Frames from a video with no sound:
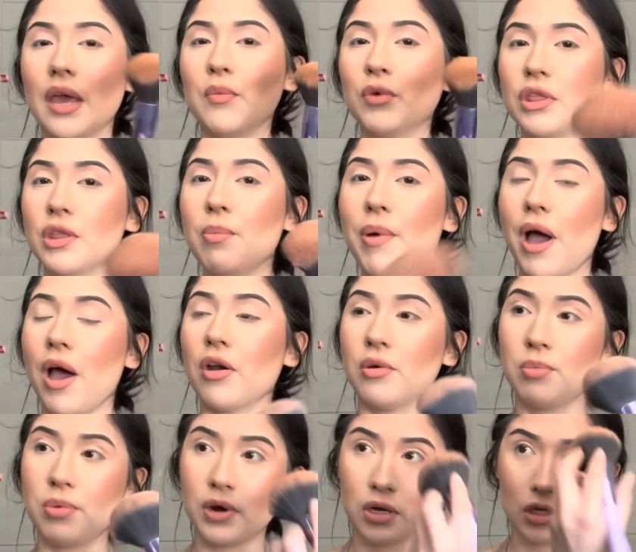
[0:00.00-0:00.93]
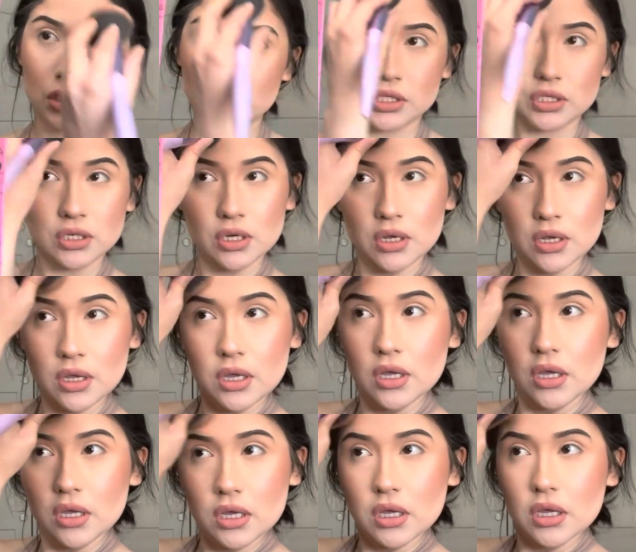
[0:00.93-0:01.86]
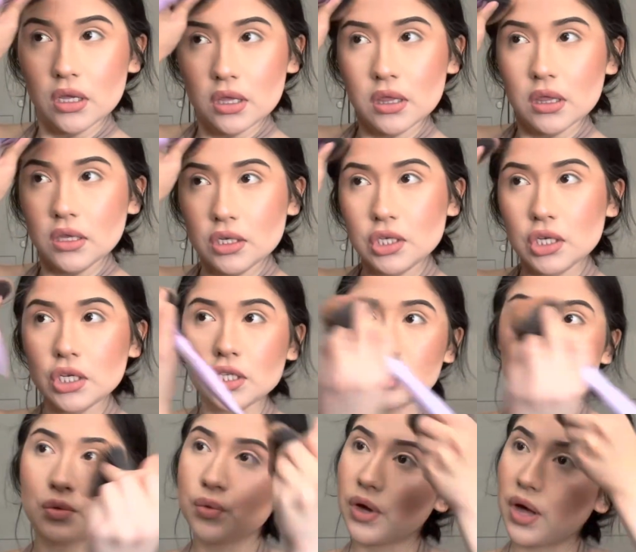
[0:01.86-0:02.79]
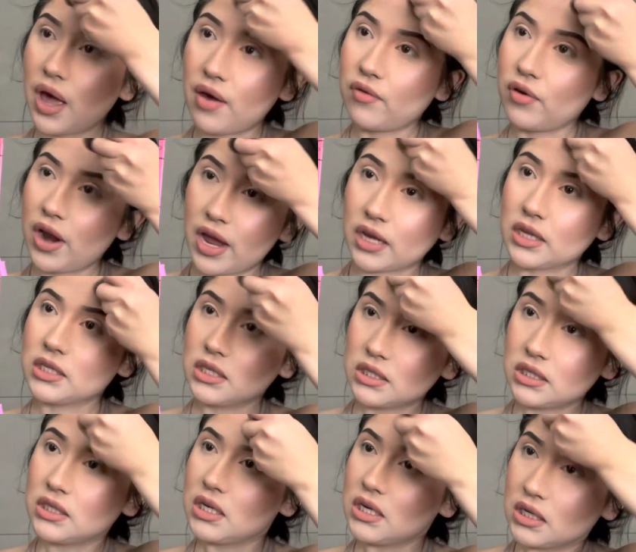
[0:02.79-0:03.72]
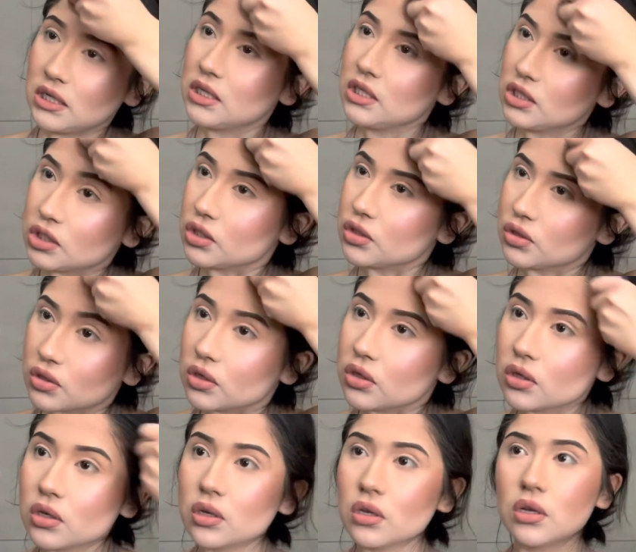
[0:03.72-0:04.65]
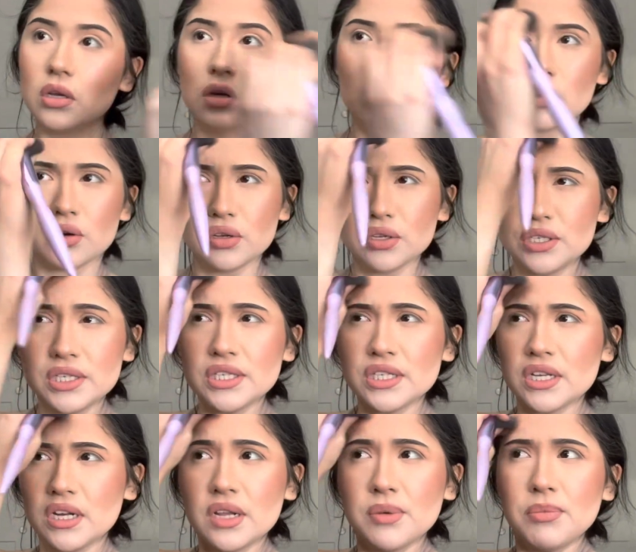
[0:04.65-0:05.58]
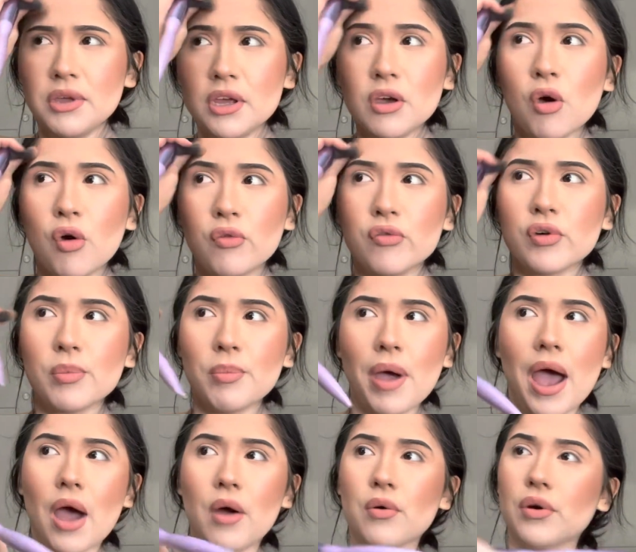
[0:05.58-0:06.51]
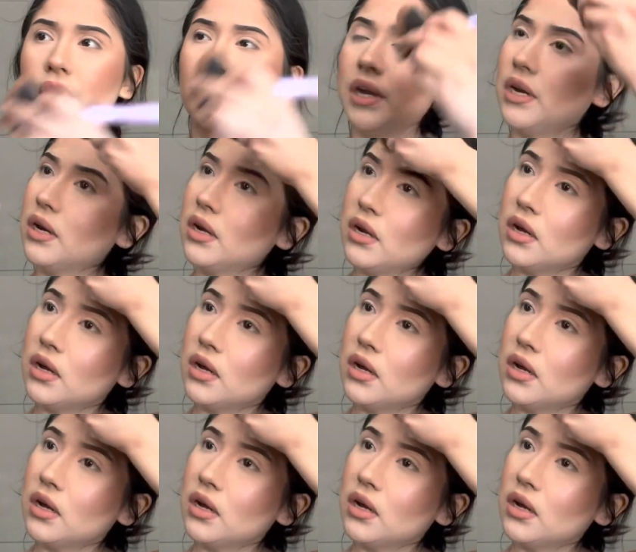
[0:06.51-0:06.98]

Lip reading: with the powder brush. Just whatever excess it is, or else it's gonna be overpowering.